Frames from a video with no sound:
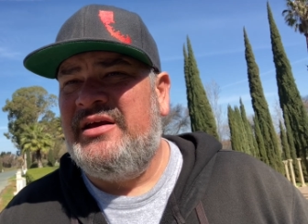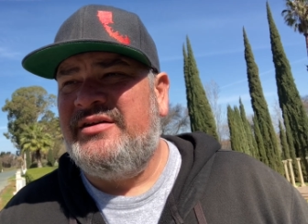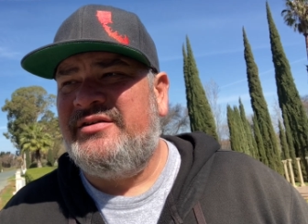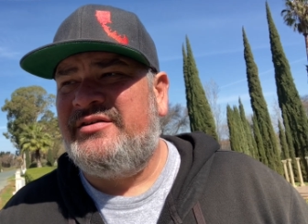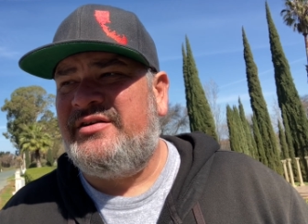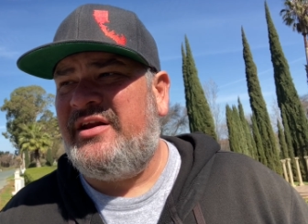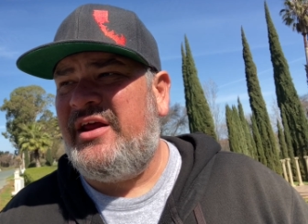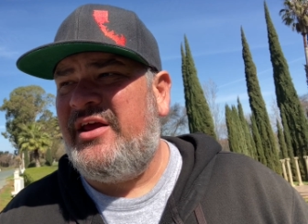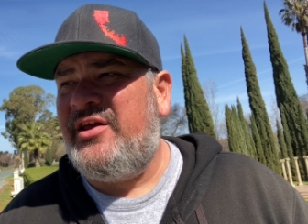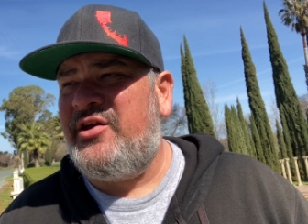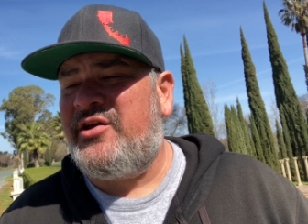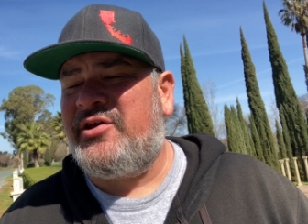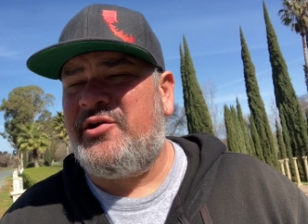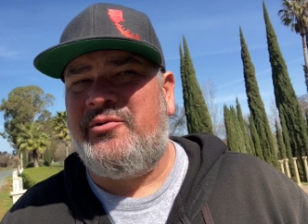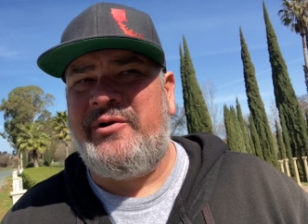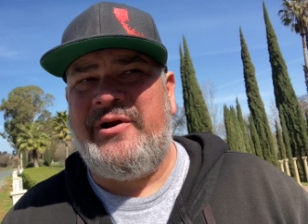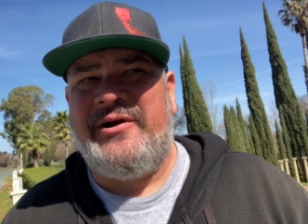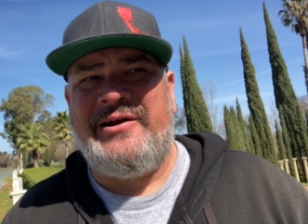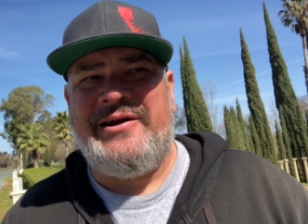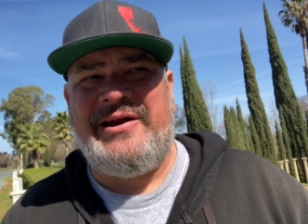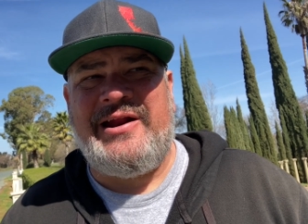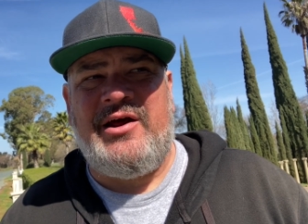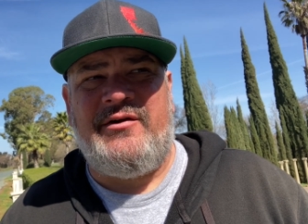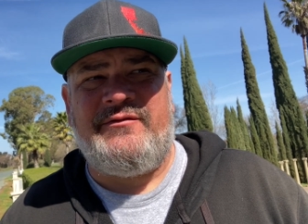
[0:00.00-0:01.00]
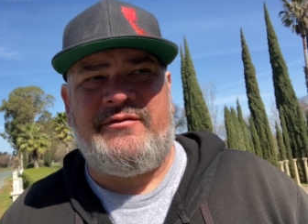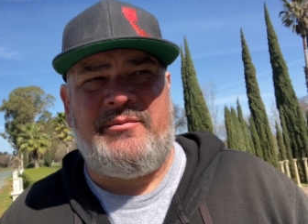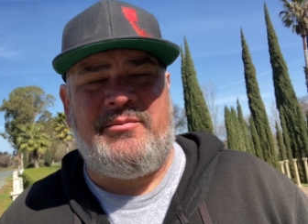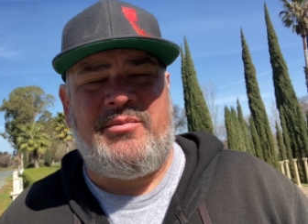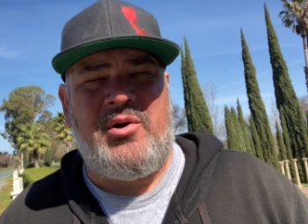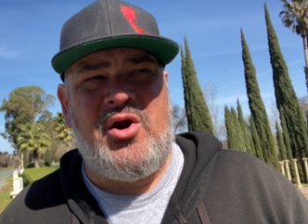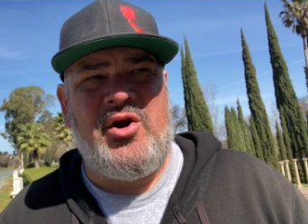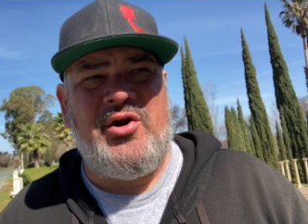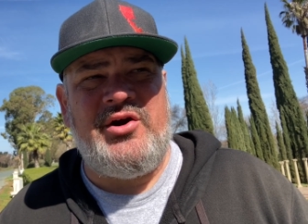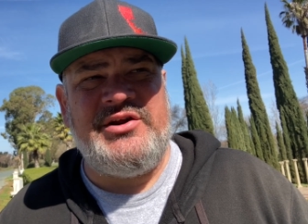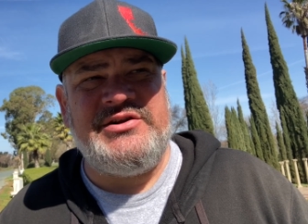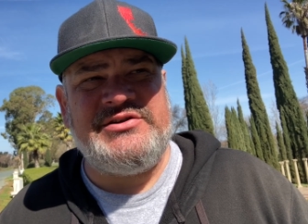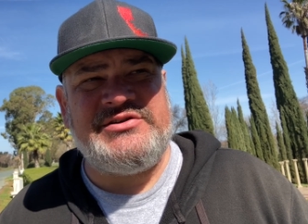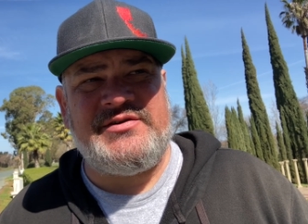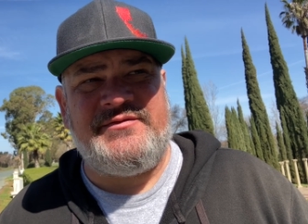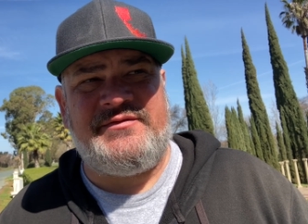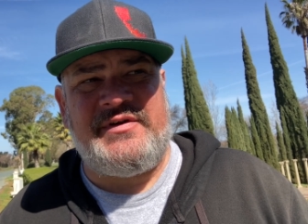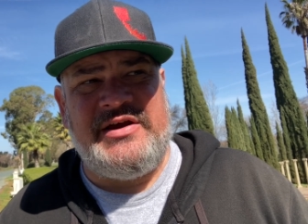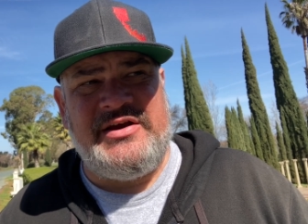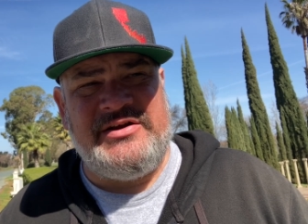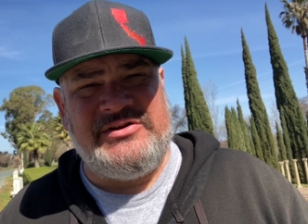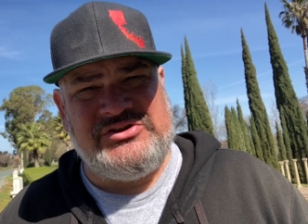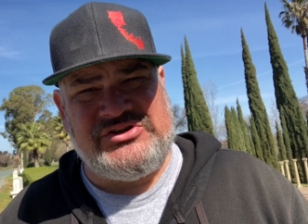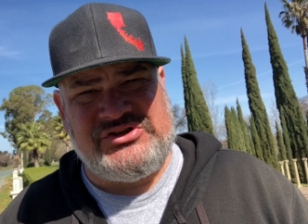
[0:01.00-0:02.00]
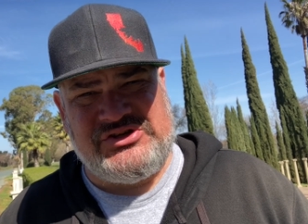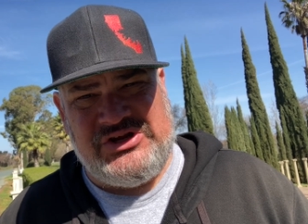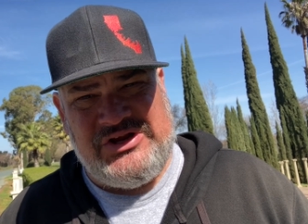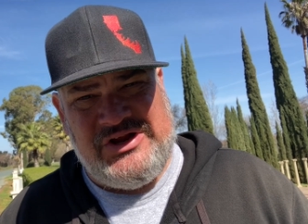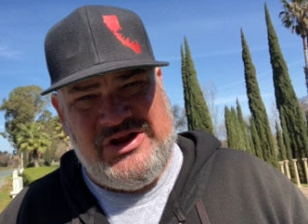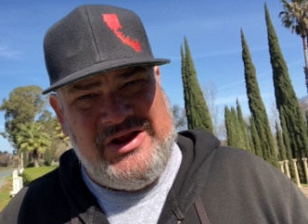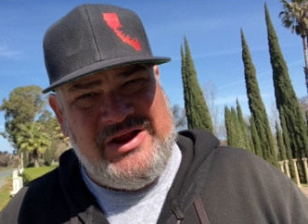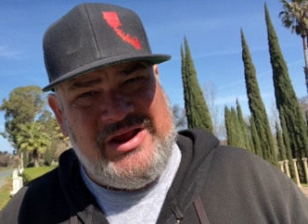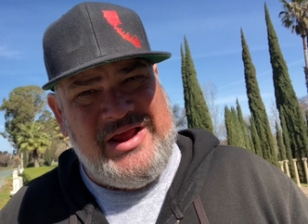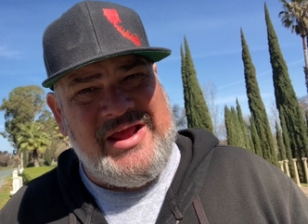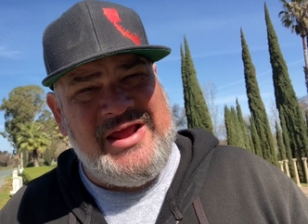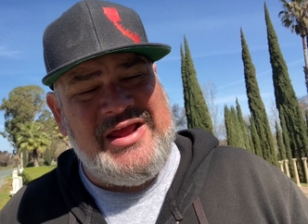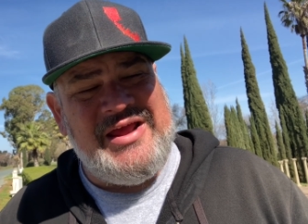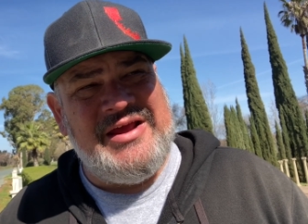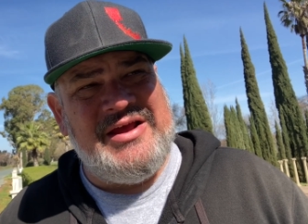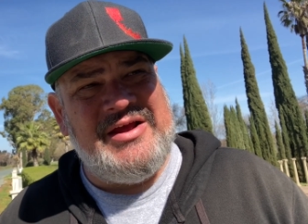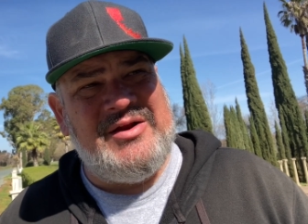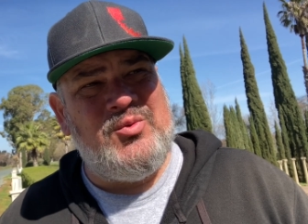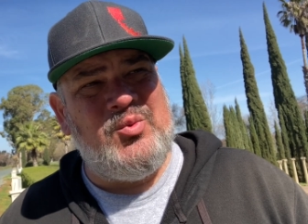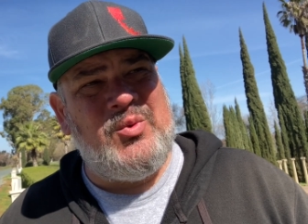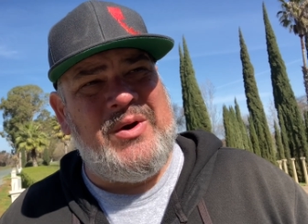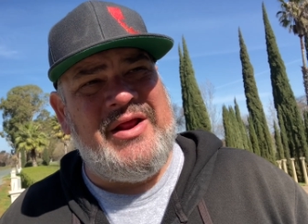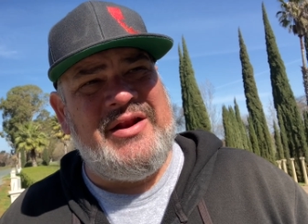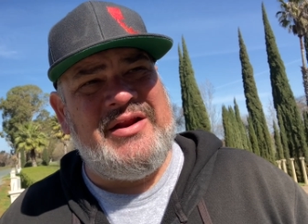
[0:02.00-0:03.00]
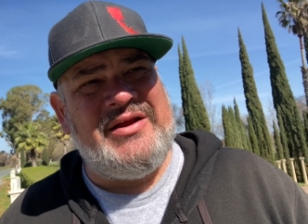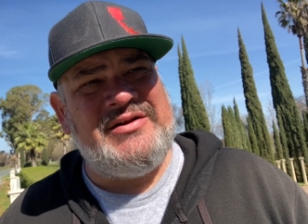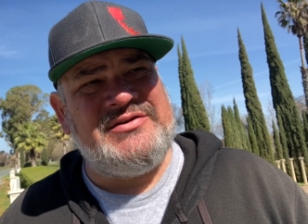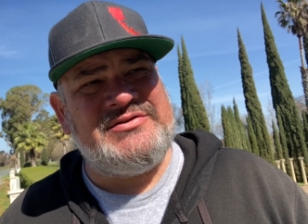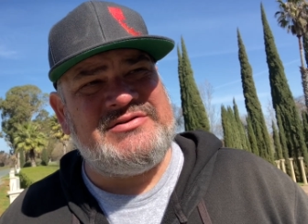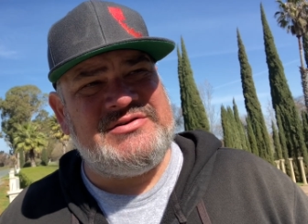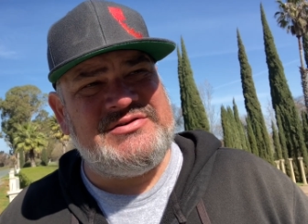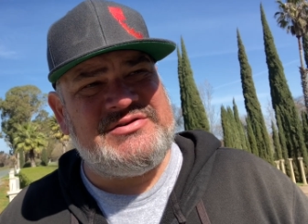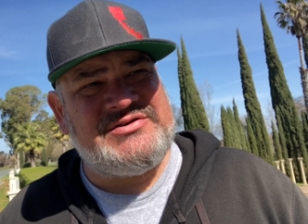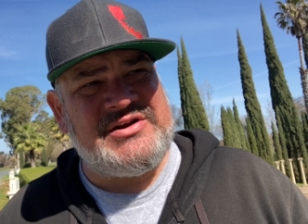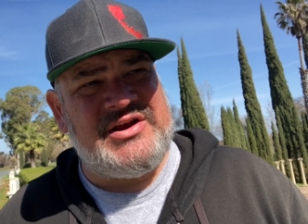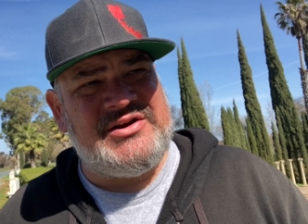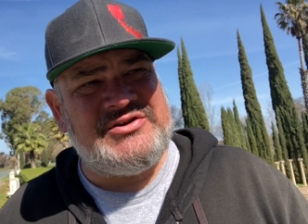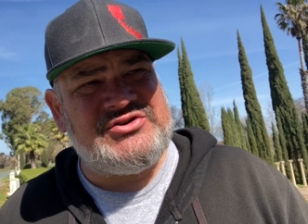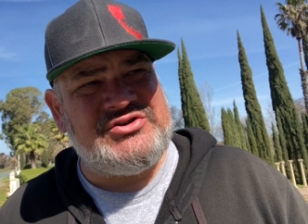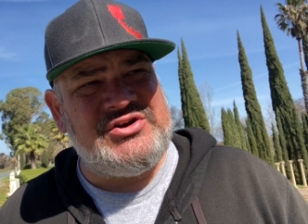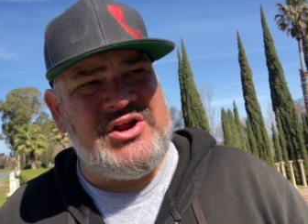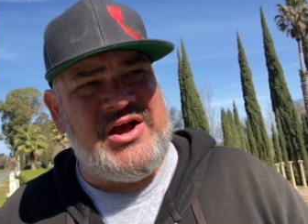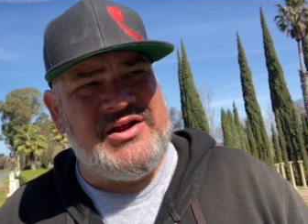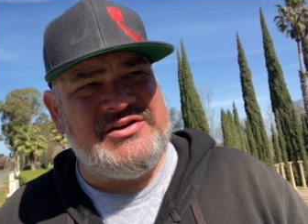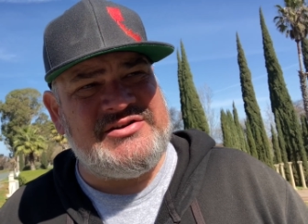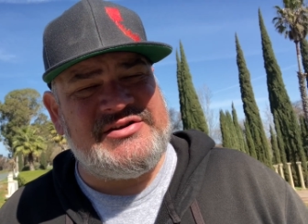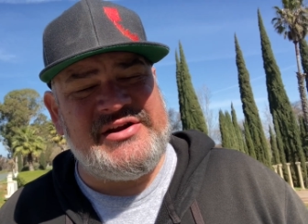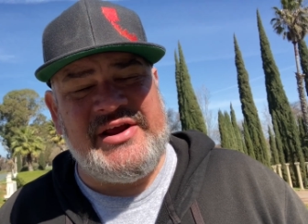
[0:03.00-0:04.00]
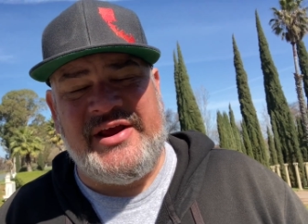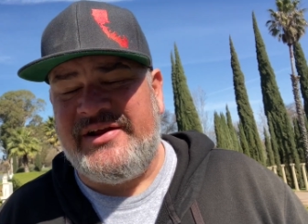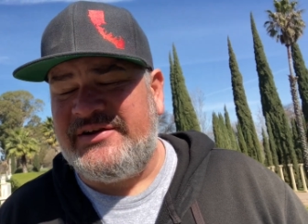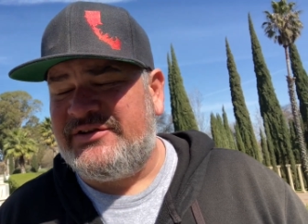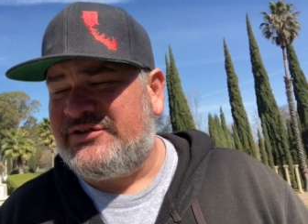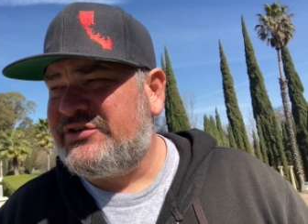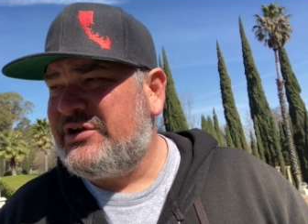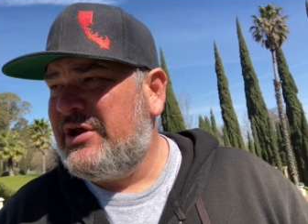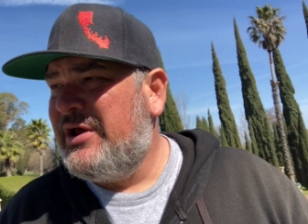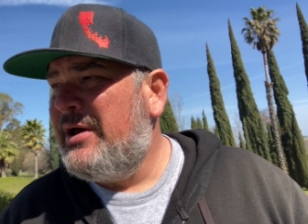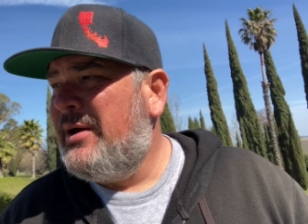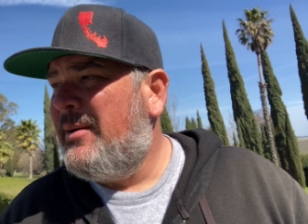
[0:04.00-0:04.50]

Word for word: Today you can rent it out for parties, events, and weddings and such nonsense.